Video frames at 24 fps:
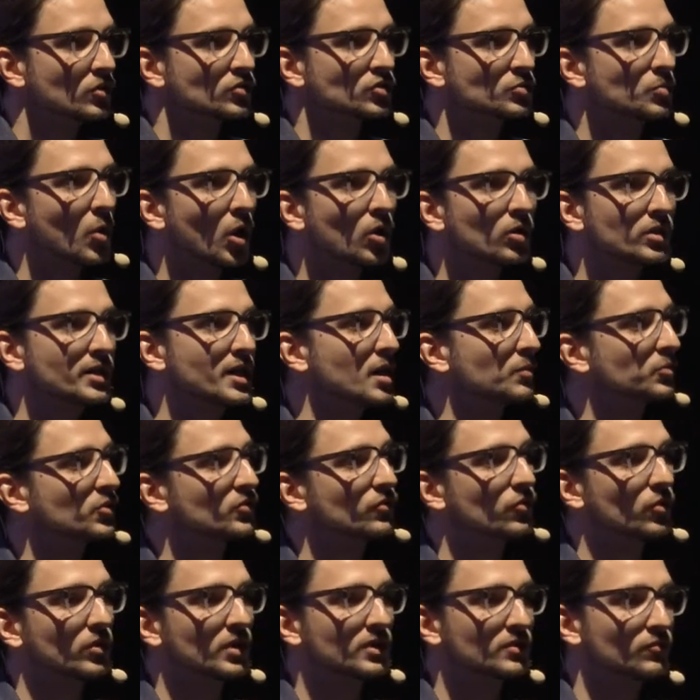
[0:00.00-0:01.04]
Small
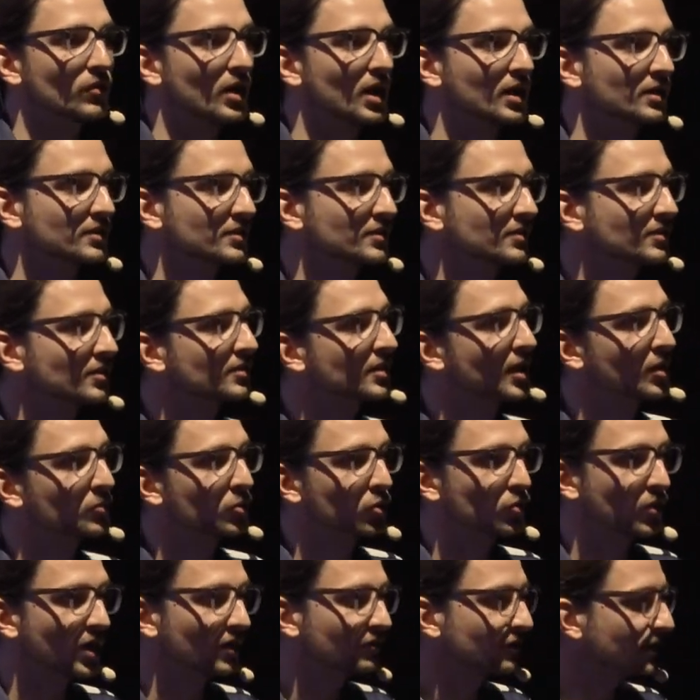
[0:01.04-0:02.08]
caps for advanced
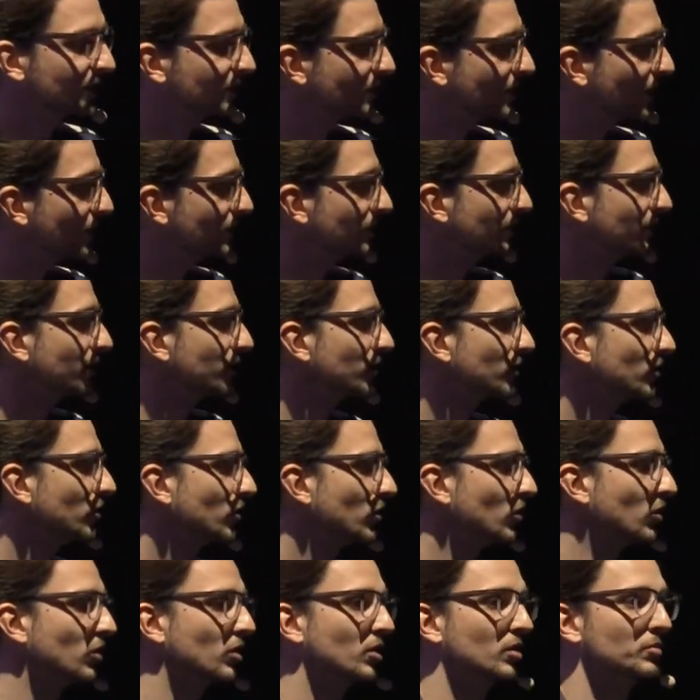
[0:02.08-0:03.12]
typographic setting
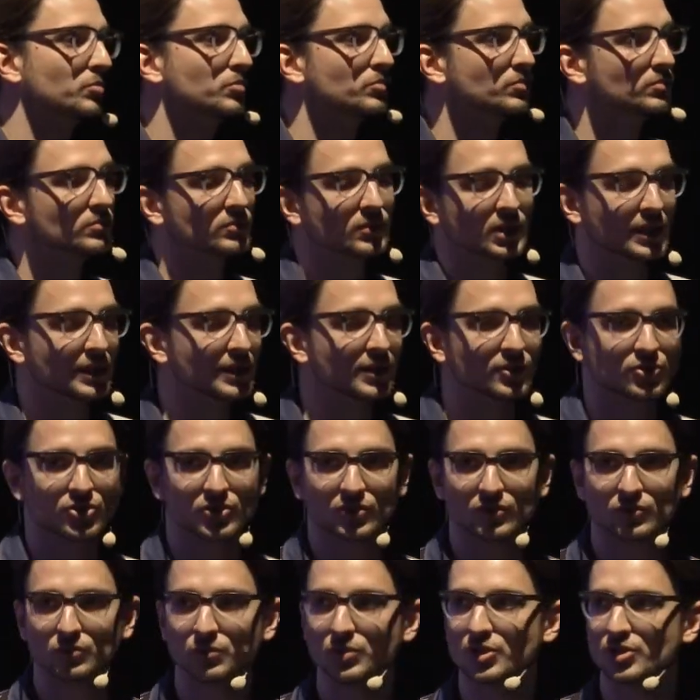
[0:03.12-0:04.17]
or
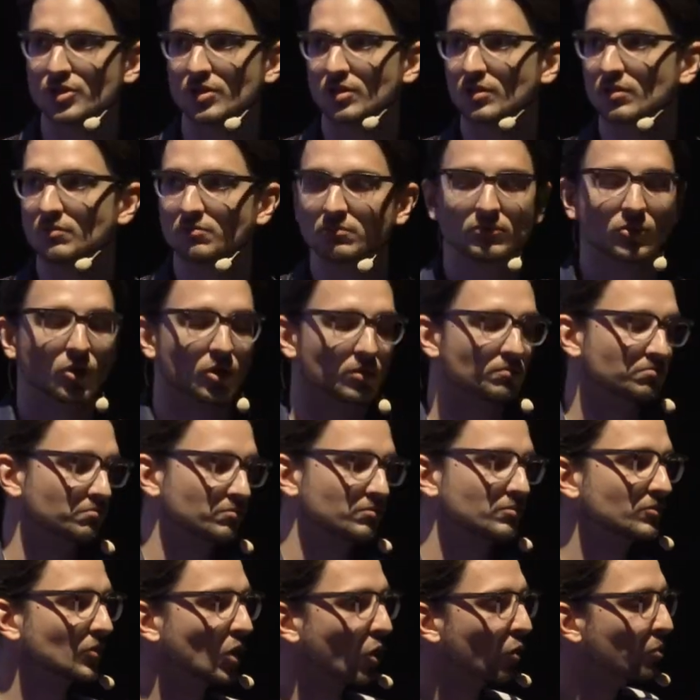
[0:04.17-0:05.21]
ligatures, which are
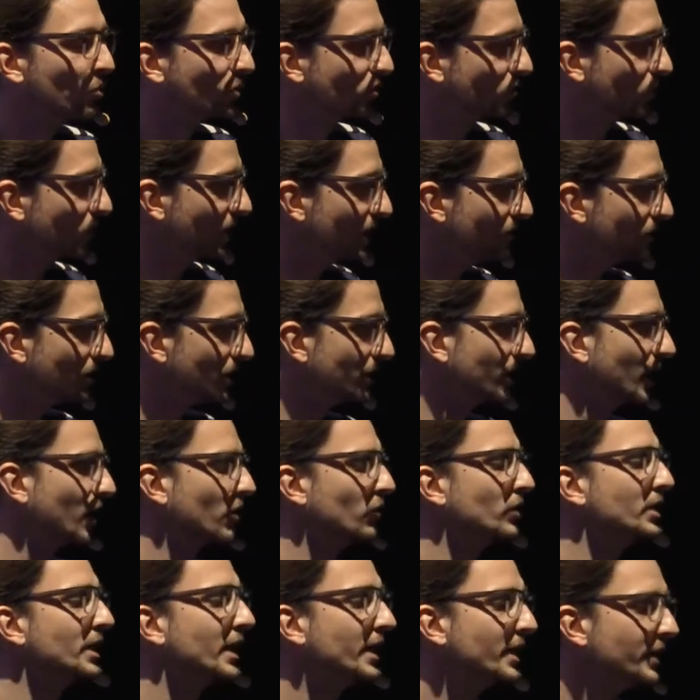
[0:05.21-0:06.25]
almost a given
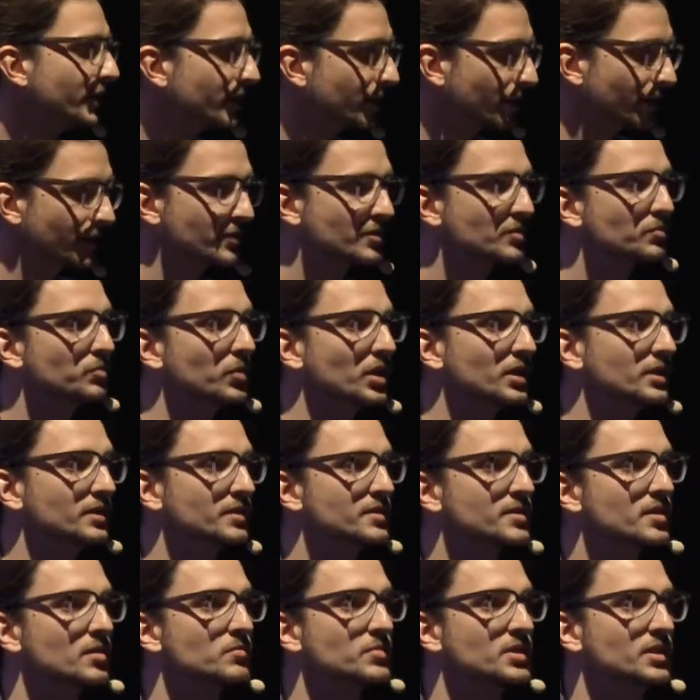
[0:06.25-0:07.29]
now in any case, but
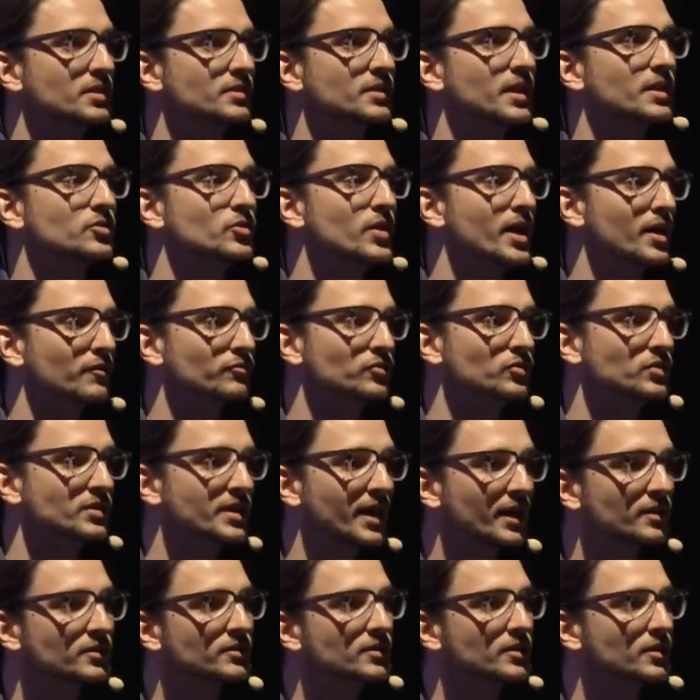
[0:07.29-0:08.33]
it's something that you have to
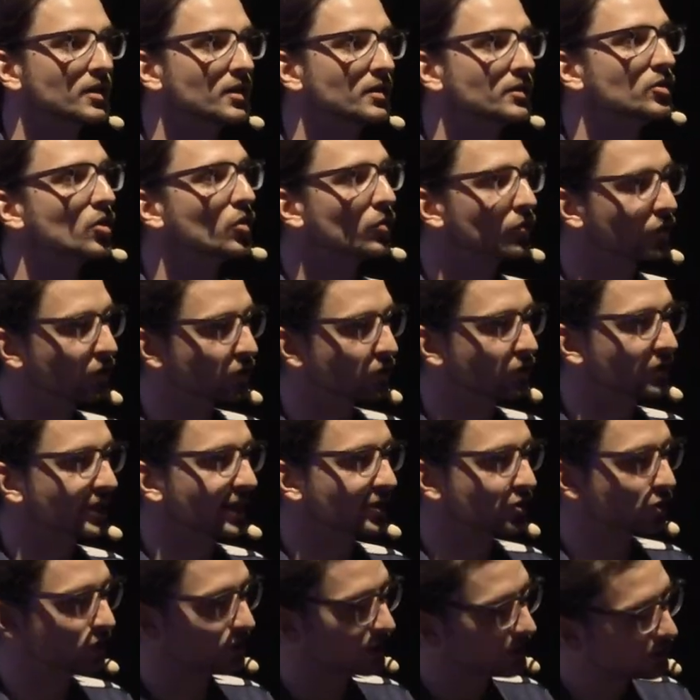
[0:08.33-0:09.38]
technically go through and
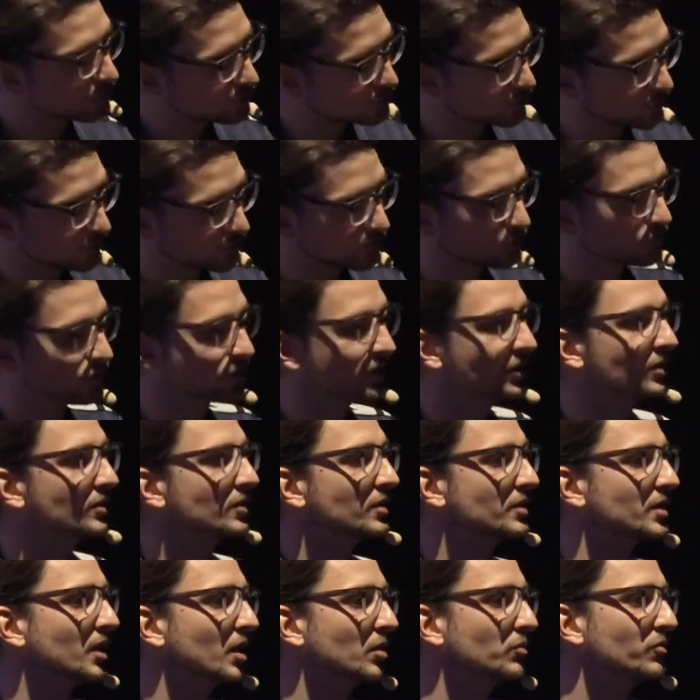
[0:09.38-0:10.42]
actually introduce in
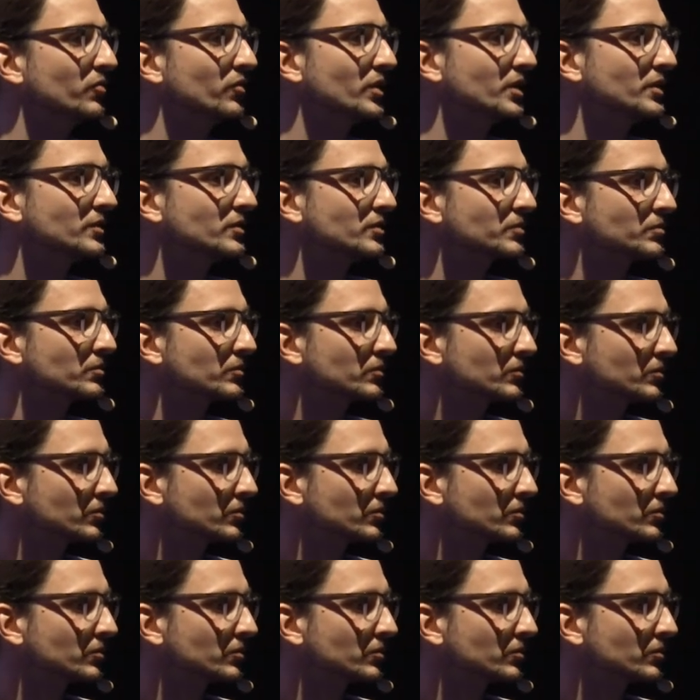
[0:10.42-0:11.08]
the typeface.